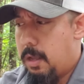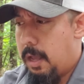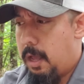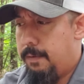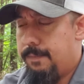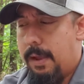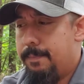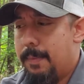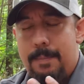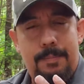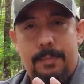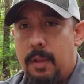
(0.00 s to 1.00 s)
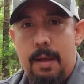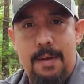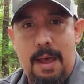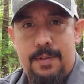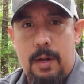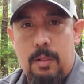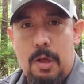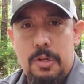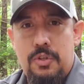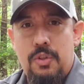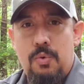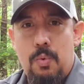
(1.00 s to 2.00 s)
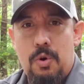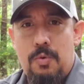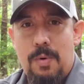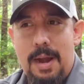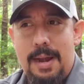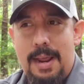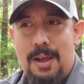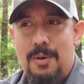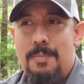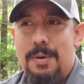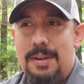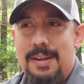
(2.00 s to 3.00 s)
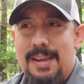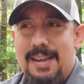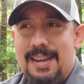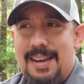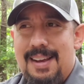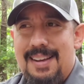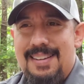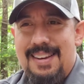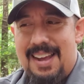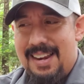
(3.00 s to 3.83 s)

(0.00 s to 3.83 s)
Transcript: I'm having a loss of the word right now, but not